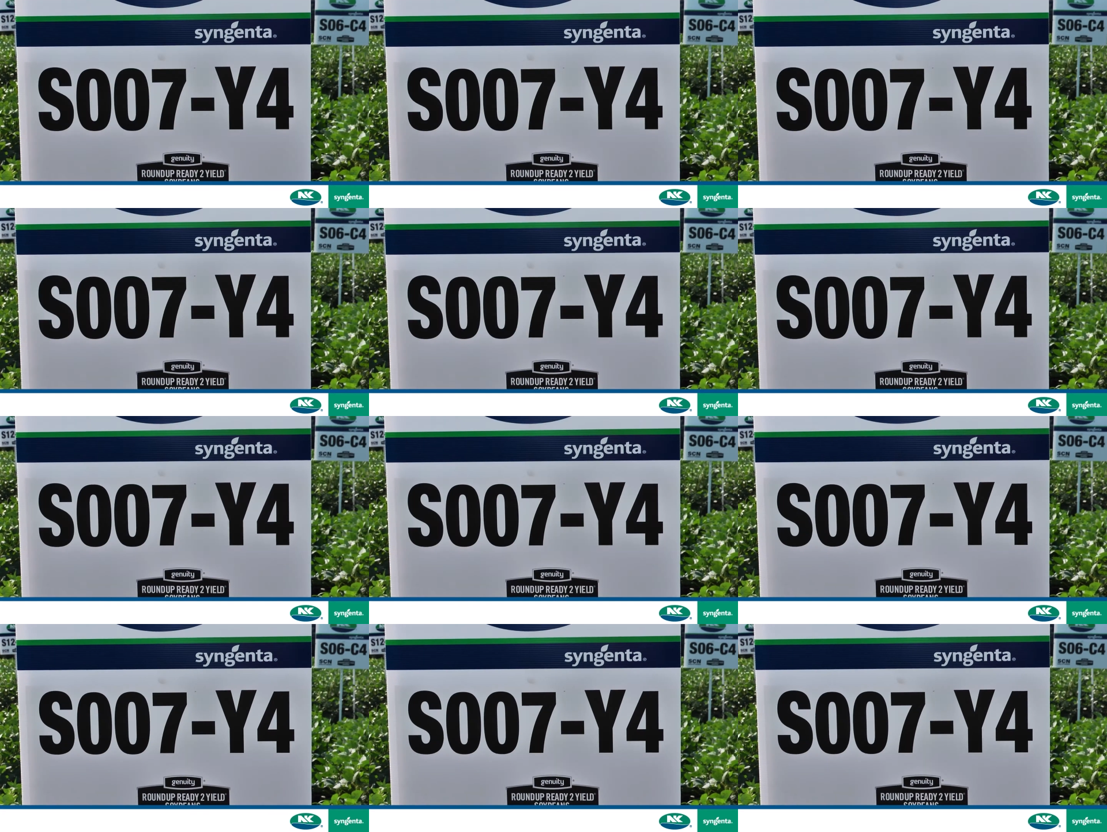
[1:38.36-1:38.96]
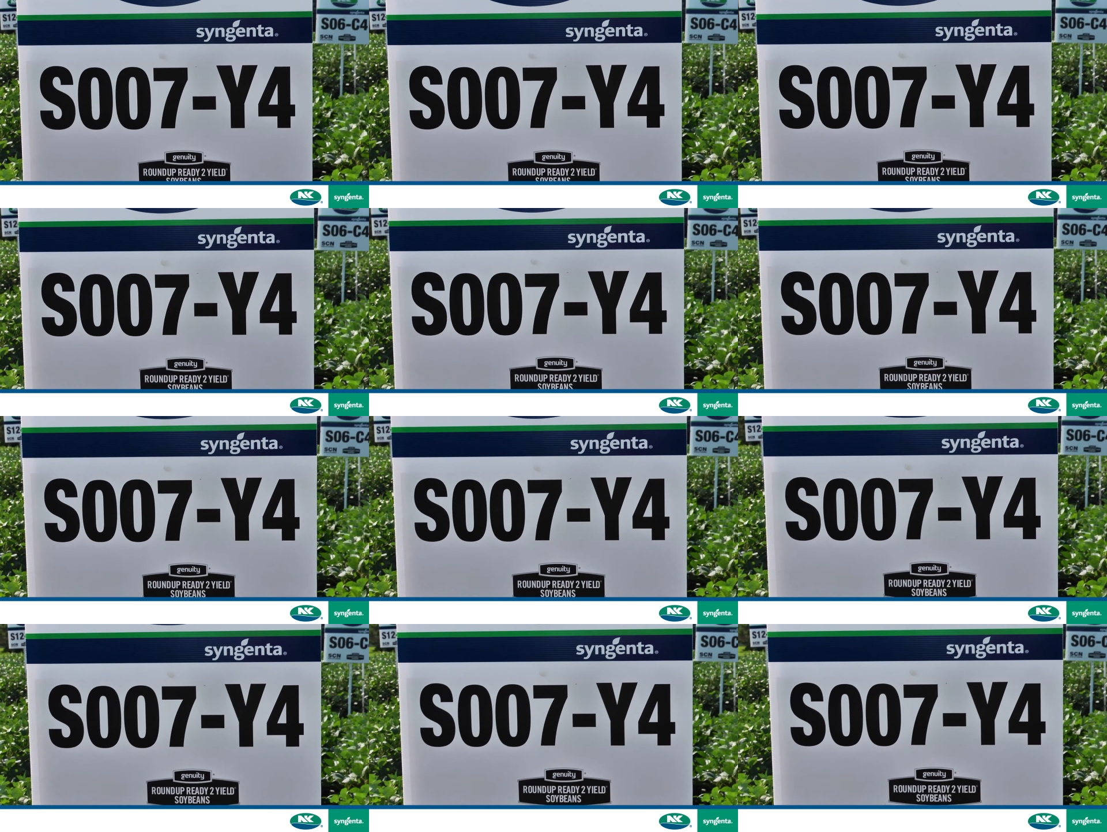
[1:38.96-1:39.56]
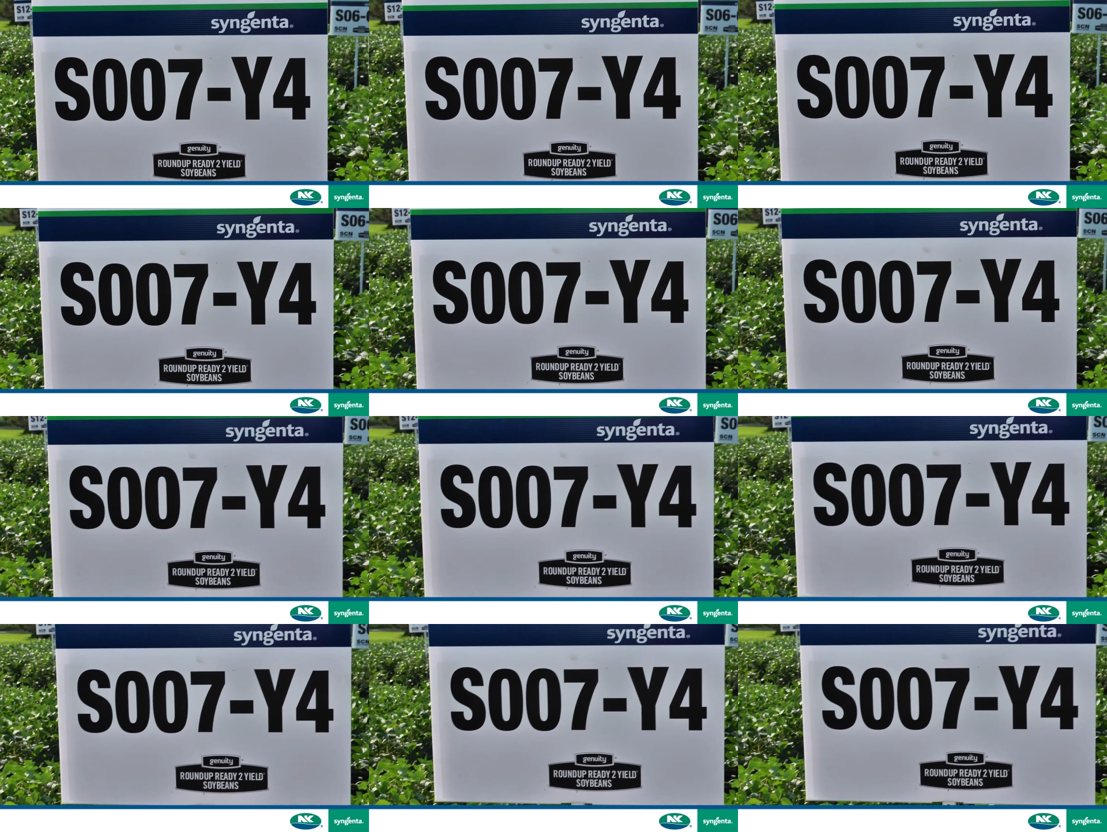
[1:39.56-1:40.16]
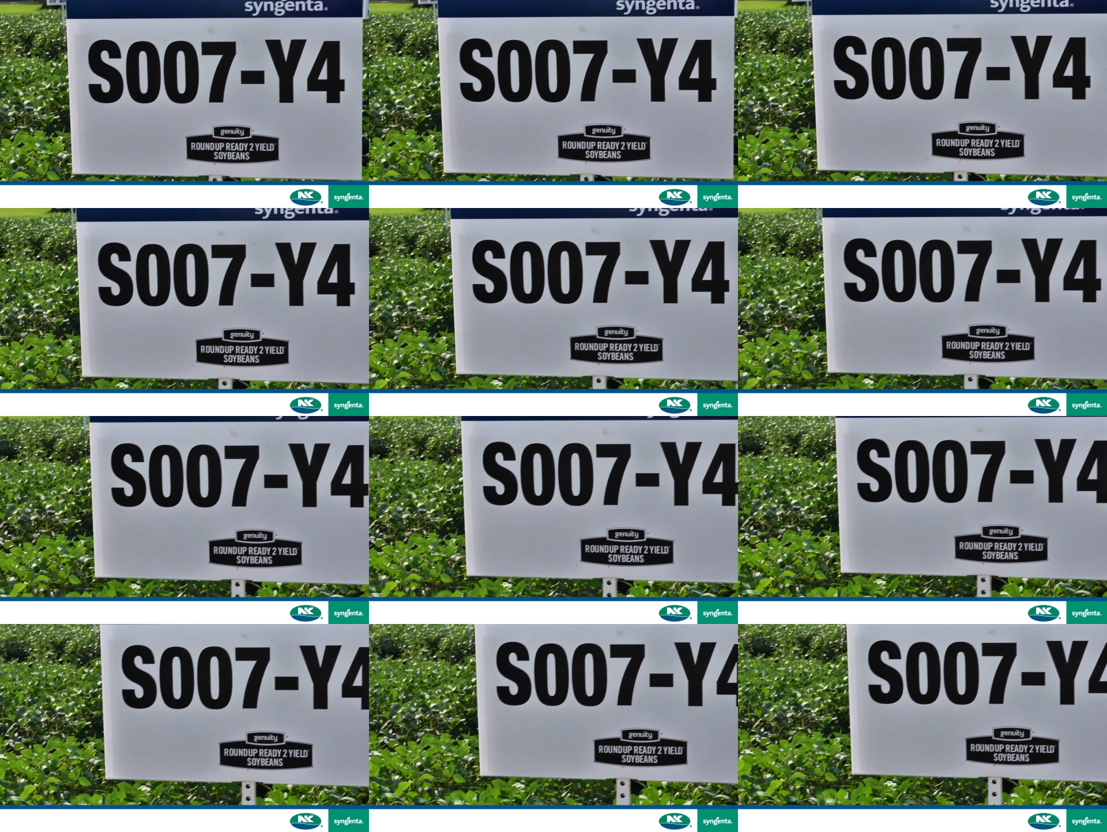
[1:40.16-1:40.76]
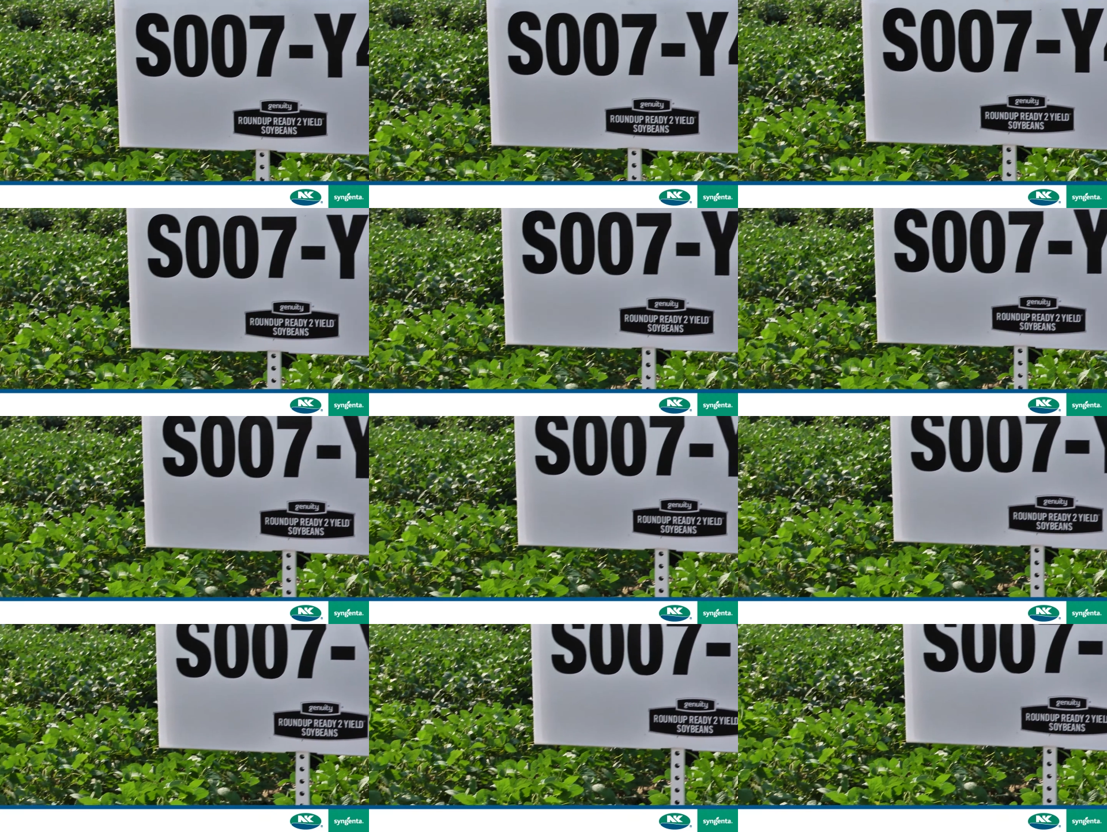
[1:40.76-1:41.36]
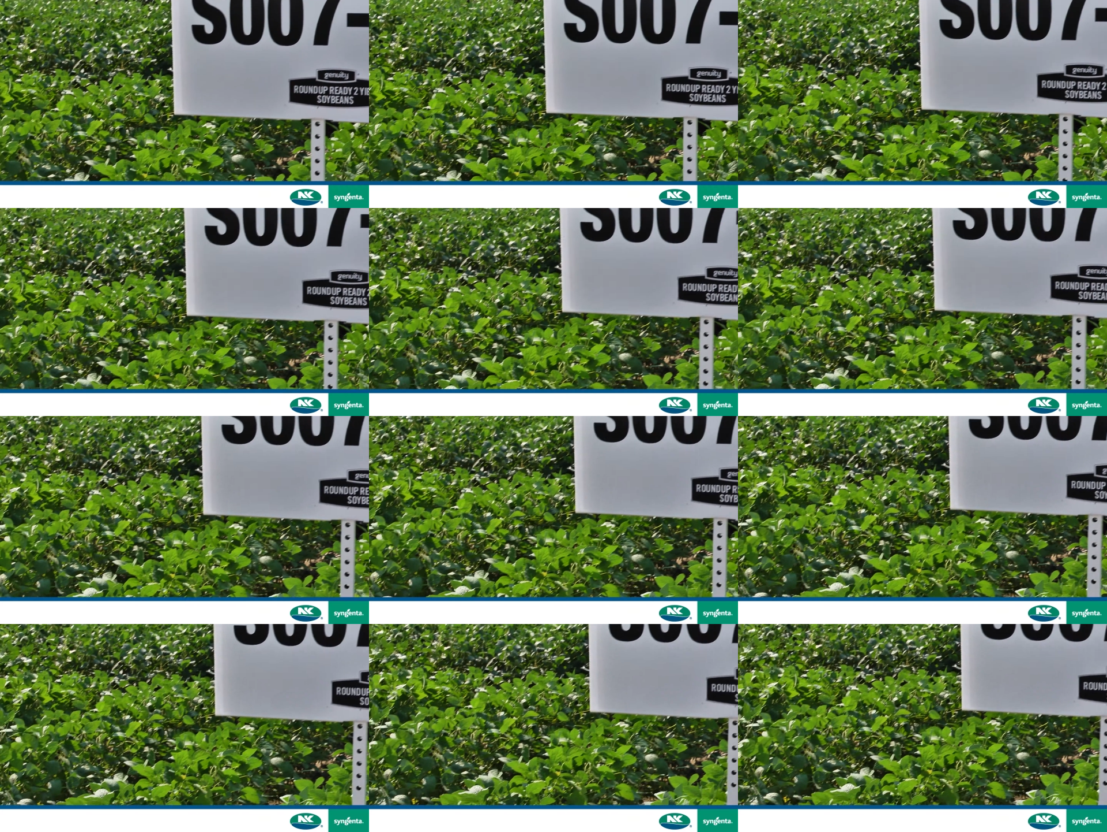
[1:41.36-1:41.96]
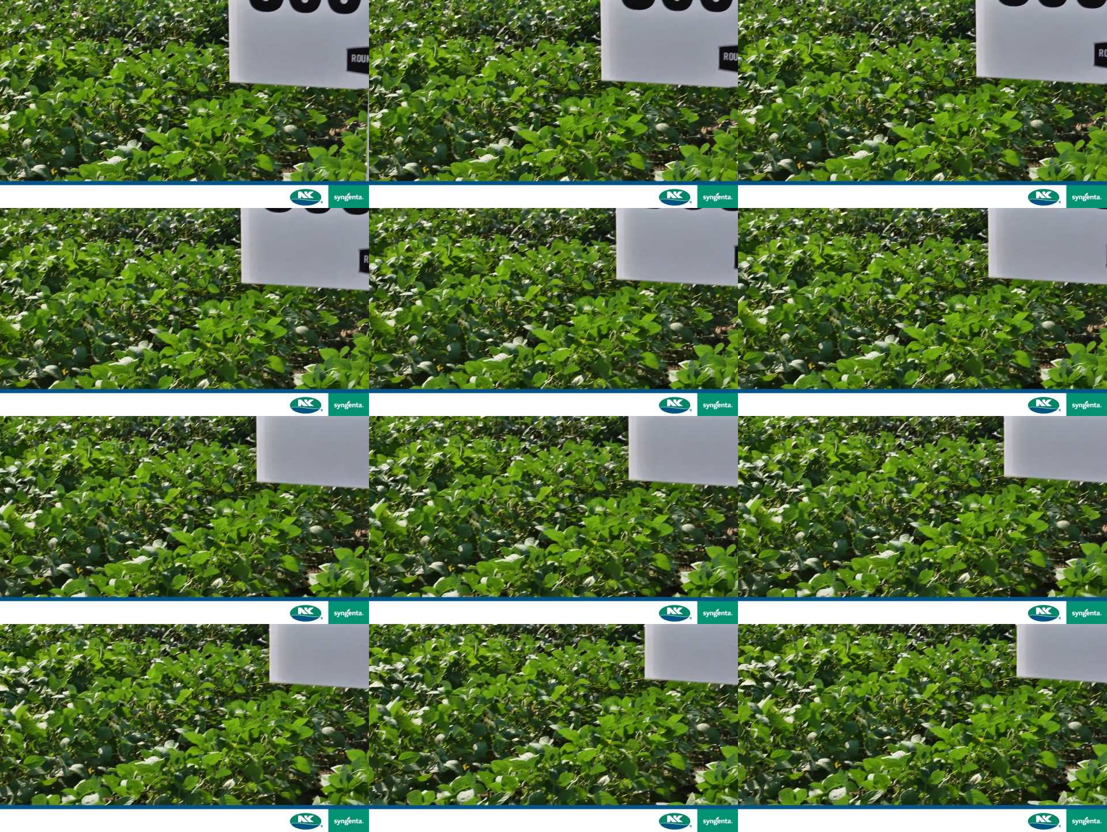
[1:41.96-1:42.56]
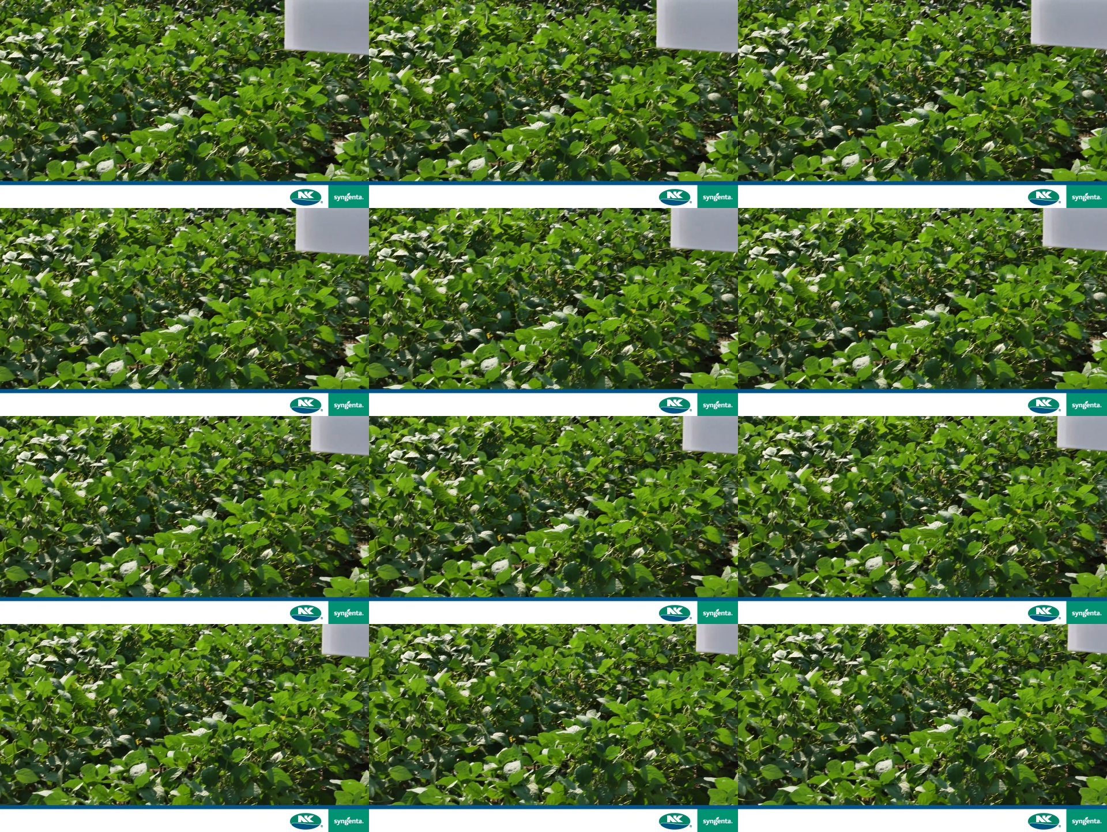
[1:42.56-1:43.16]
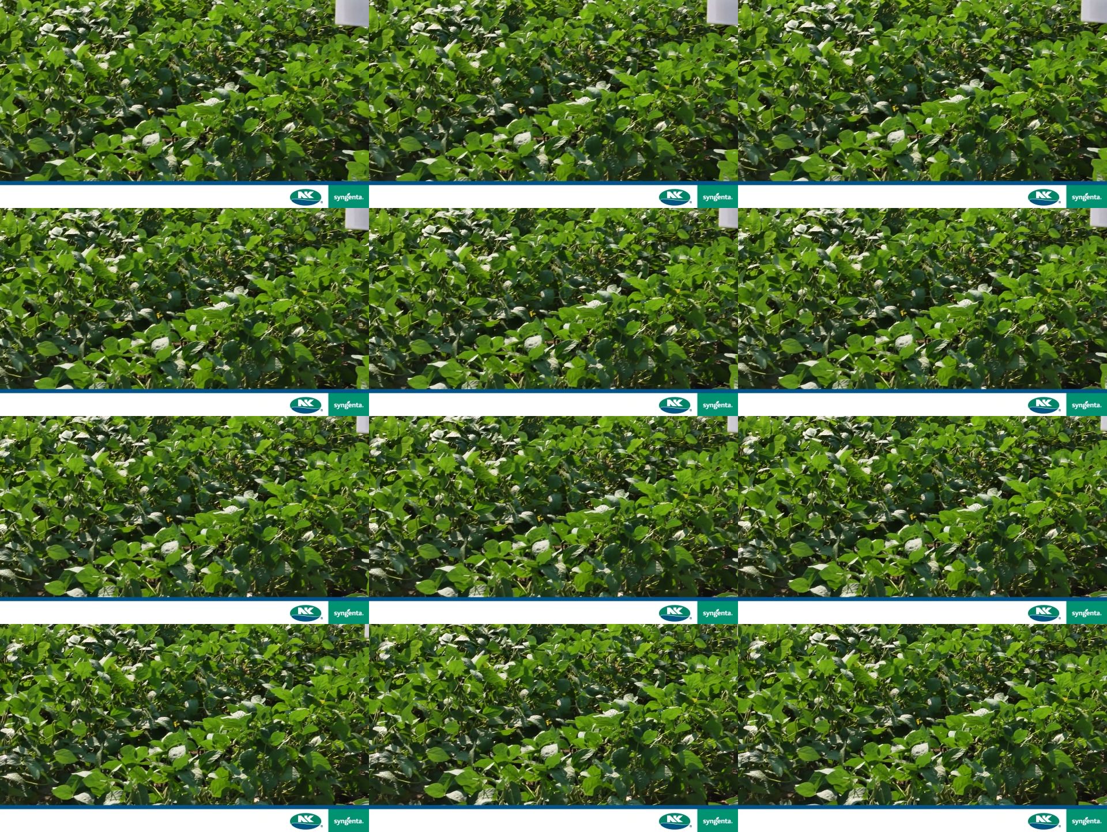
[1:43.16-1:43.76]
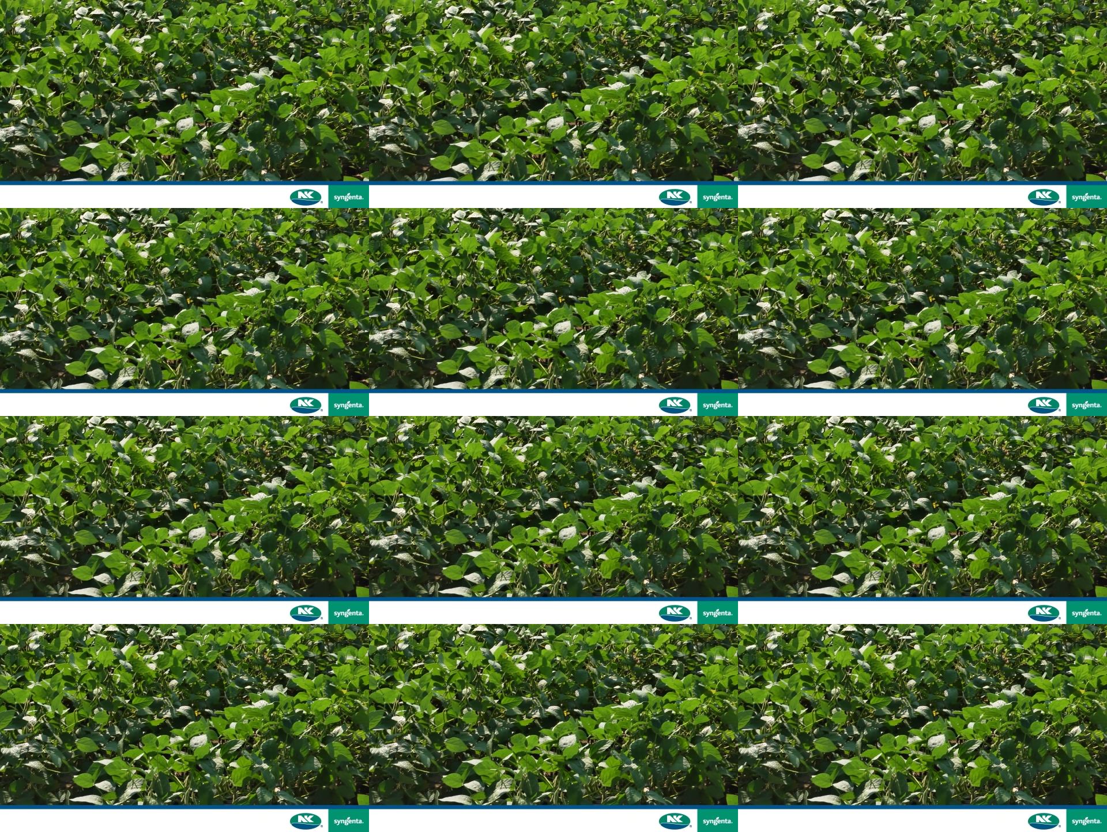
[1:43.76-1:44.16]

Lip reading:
[unreadable: no face in view]